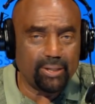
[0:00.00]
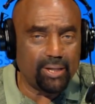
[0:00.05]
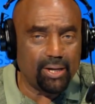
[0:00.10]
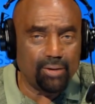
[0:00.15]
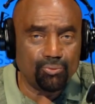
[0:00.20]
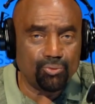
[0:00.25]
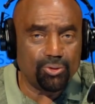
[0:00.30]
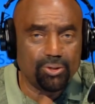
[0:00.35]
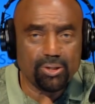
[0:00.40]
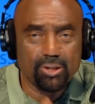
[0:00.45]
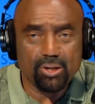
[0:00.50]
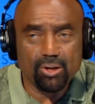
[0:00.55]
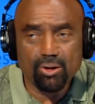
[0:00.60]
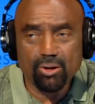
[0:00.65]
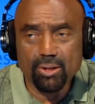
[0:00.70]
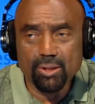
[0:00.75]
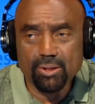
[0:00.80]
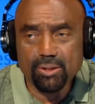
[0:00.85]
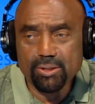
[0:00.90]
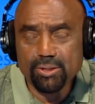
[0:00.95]
I want to
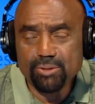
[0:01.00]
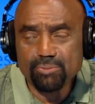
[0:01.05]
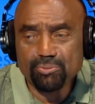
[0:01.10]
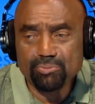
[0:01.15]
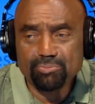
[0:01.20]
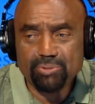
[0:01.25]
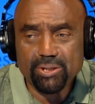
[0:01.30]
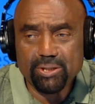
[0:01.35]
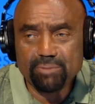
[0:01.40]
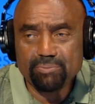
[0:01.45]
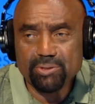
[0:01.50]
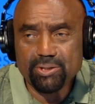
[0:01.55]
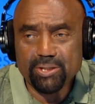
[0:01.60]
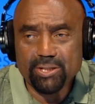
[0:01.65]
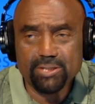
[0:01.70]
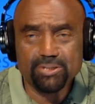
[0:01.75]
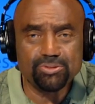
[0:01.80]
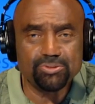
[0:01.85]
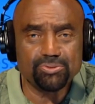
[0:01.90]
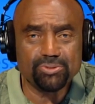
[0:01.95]
call a human being, but
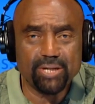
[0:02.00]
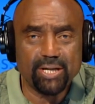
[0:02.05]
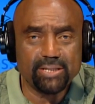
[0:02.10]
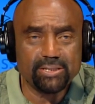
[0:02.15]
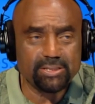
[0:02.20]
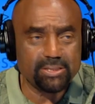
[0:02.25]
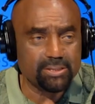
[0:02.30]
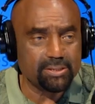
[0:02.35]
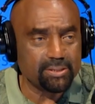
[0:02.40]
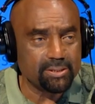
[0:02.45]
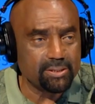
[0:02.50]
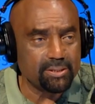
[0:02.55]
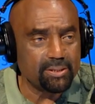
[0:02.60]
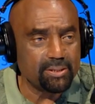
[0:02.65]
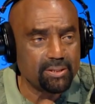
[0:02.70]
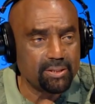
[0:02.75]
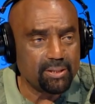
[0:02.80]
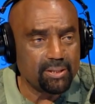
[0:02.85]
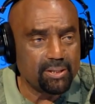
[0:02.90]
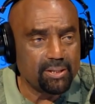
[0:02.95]
that's too nice.
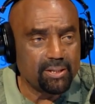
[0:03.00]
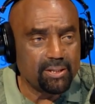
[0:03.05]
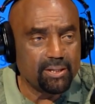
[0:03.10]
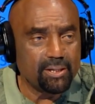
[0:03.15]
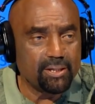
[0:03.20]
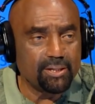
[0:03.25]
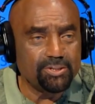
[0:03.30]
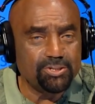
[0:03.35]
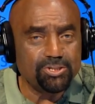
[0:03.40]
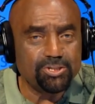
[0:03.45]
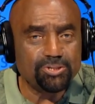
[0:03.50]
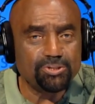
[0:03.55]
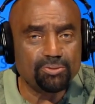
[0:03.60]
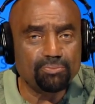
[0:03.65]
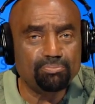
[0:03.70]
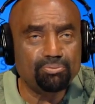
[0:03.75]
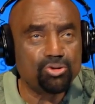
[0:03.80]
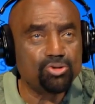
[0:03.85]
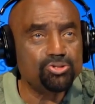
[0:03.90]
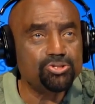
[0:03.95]
Just
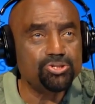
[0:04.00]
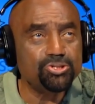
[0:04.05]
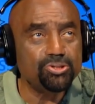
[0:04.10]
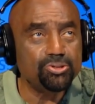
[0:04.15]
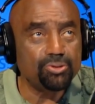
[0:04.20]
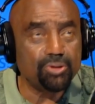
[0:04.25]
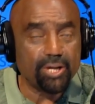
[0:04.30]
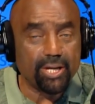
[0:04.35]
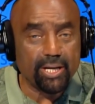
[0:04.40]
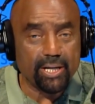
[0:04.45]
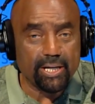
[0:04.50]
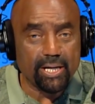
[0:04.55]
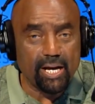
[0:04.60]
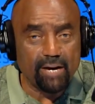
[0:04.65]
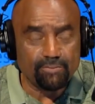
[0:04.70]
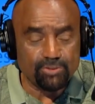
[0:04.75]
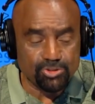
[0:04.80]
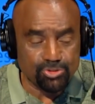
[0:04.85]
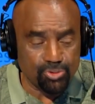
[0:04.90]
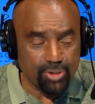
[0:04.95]
a person you can
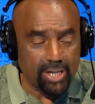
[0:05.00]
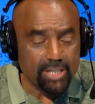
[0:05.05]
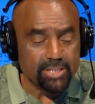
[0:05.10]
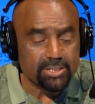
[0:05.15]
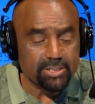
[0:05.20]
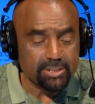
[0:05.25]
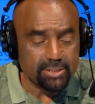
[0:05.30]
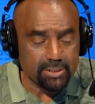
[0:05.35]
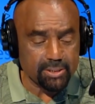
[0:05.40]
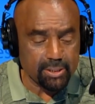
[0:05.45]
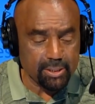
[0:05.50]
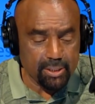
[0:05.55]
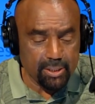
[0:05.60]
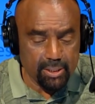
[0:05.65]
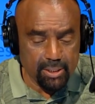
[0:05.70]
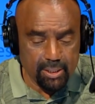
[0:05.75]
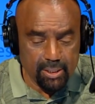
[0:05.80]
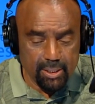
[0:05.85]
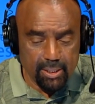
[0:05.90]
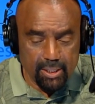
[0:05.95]
never trust.
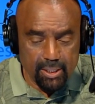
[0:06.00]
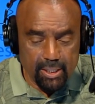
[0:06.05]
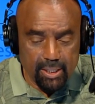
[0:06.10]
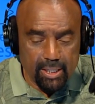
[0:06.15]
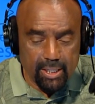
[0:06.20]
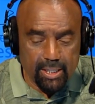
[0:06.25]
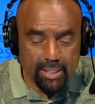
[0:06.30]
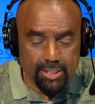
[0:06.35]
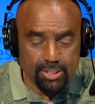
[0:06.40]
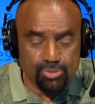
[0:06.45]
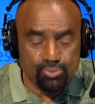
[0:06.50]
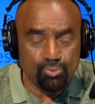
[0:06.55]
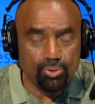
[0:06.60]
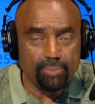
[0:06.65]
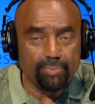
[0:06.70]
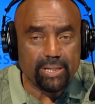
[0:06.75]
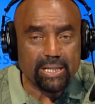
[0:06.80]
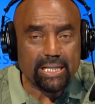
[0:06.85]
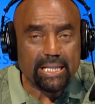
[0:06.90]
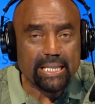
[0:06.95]
And this
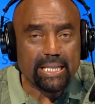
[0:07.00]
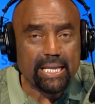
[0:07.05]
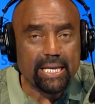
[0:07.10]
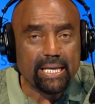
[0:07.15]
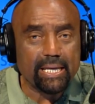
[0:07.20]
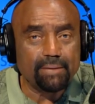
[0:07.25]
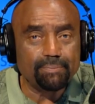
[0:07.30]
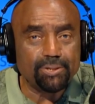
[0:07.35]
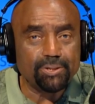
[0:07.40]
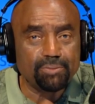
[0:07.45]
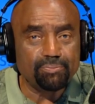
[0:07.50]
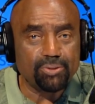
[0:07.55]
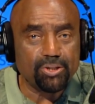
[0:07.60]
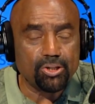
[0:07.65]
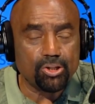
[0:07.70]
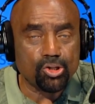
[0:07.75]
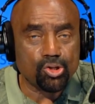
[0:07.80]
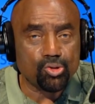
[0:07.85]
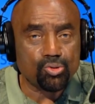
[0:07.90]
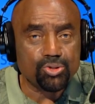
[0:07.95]
woman claimed to be
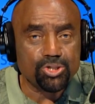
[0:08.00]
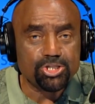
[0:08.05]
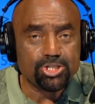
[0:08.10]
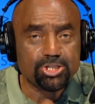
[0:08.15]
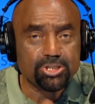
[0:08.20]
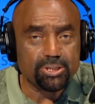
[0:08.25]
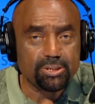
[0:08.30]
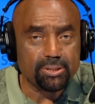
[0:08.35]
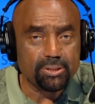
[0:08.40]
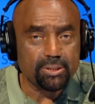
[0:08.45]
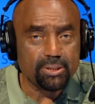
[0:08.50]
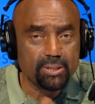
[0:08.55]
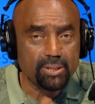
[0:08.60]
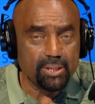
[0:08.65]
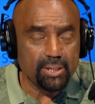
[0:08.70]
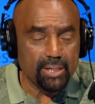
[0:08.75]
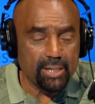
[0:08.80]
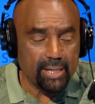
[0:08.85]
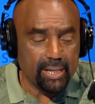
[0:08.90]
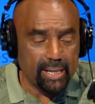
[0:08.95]
a Christian,
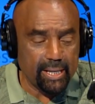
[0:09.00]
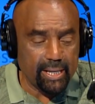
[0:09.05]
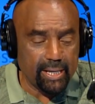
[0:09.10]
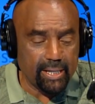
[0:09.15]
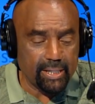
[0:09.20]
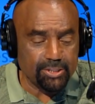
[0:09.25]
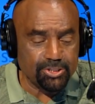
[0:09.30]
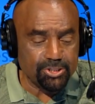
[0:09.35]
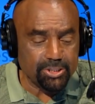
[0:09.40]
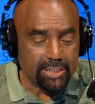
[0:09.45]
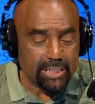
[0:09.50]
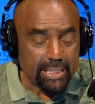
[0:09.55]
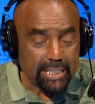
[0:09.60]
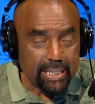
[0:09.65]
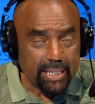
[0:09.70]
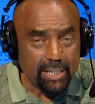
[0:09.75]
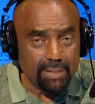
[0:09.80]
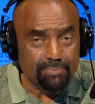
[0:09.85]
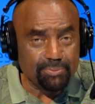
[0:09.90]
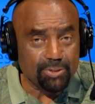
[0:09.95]
and she
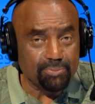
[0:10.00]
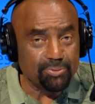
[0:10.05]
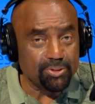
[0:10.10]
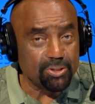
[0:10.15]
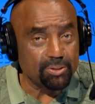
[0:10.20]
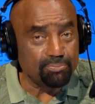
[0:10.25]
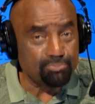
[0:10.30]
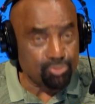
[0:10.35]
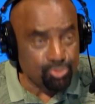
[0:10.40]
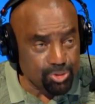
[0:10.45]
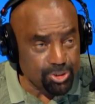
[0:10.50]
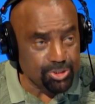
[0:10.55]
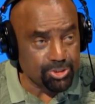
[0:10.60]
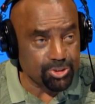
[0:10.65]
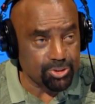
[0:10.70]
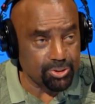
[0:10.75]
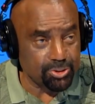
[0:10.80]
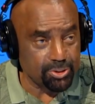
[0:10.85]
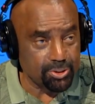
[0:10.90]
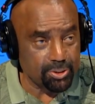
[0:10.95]
claimed to be a
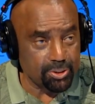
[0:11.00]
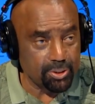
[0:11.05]
preacher.